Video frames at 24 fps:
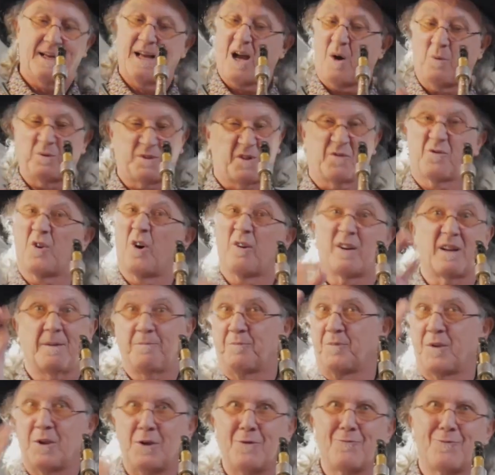Once you've got
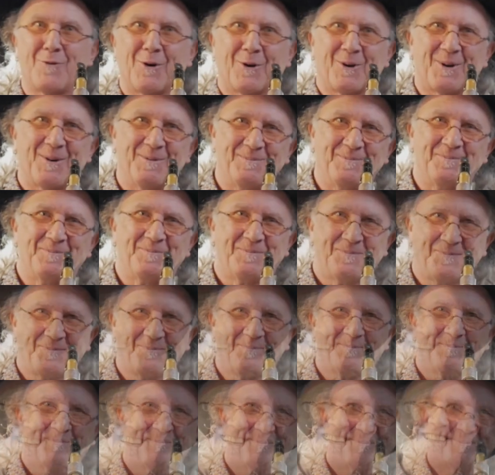it, you've got it.
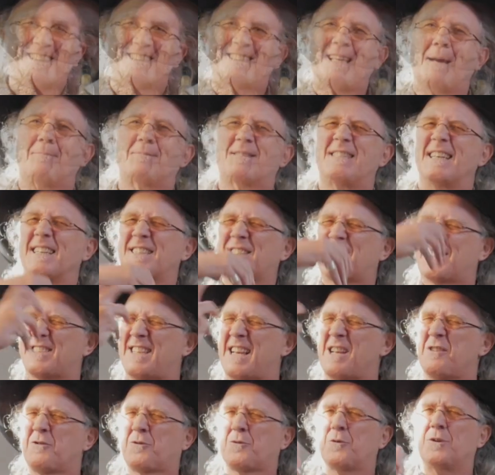Step 6,
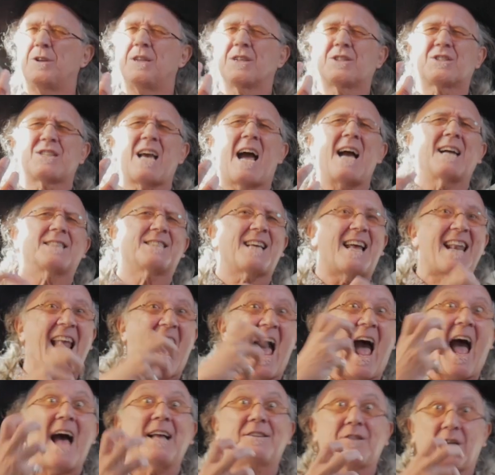sing through your sax and
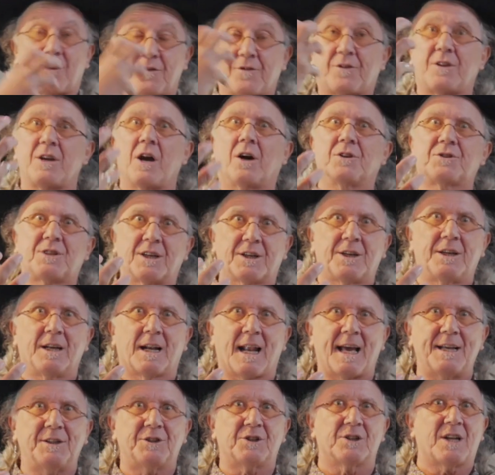add the
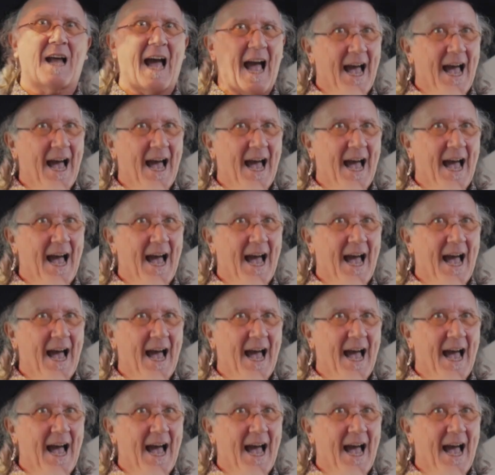articulation.